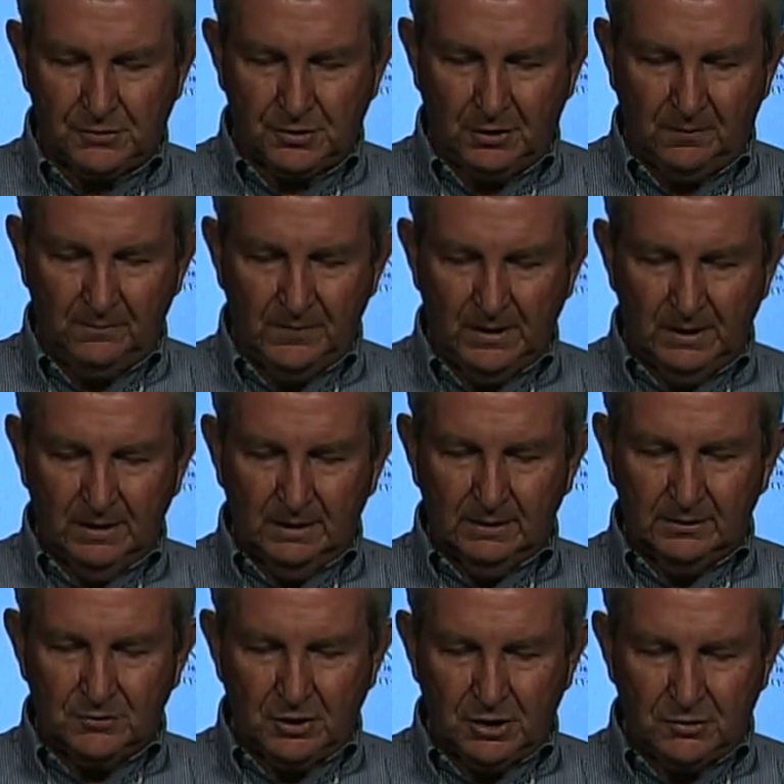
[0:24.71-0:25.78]
So
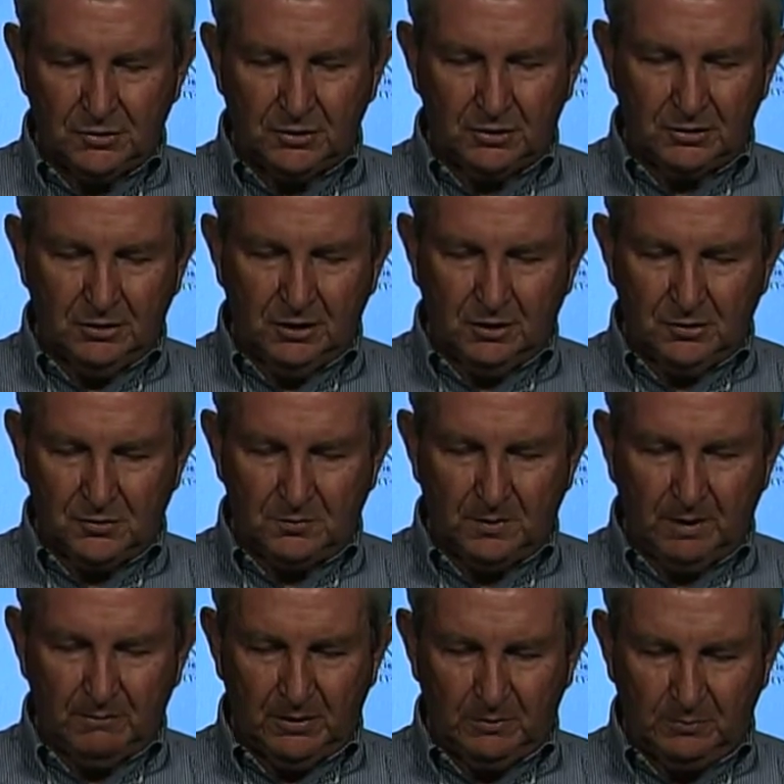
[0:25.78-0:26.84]
the changing of the guard is
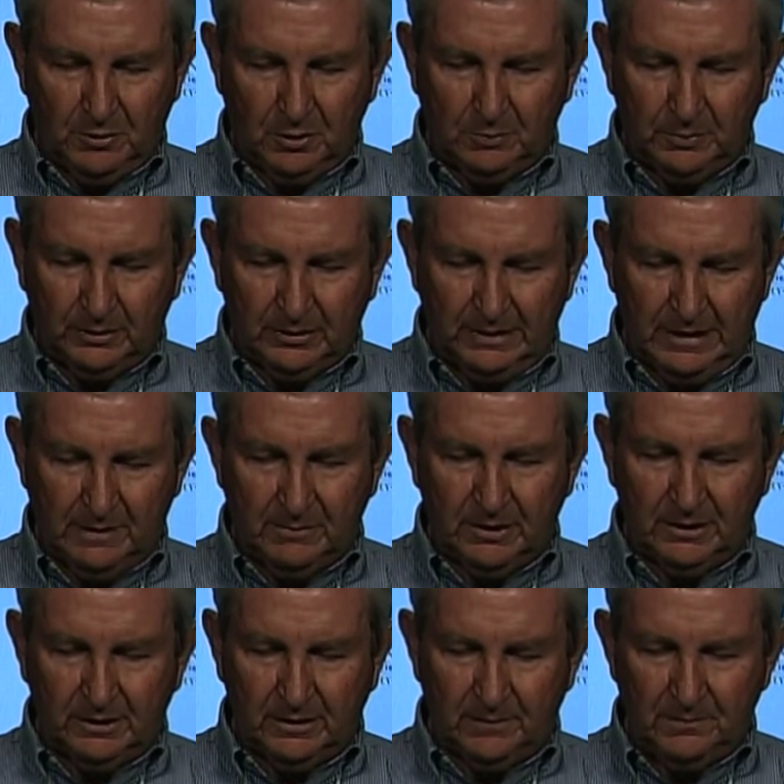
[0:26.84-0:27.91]
probably appropriate
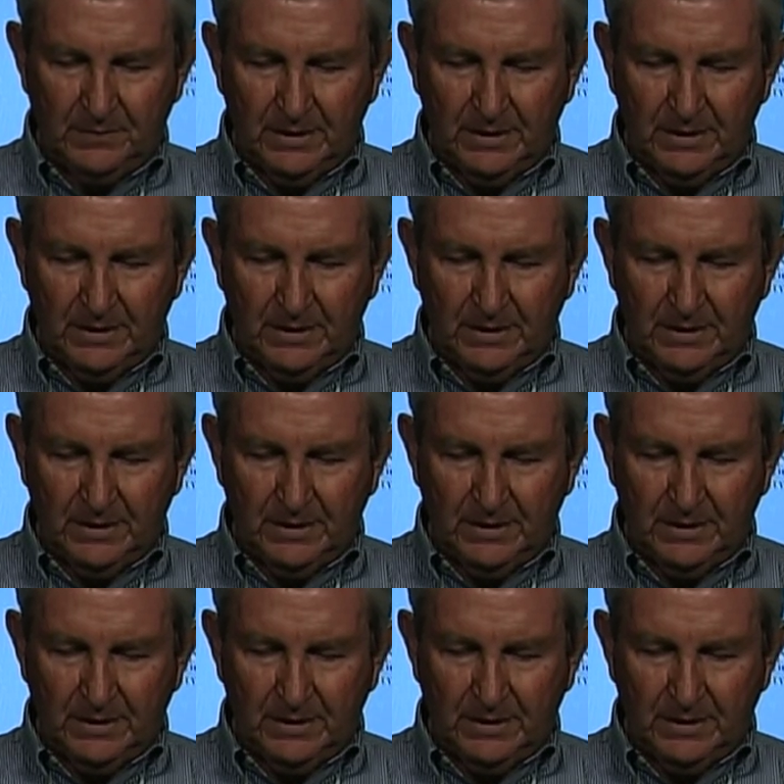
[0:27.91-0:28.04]
comment here.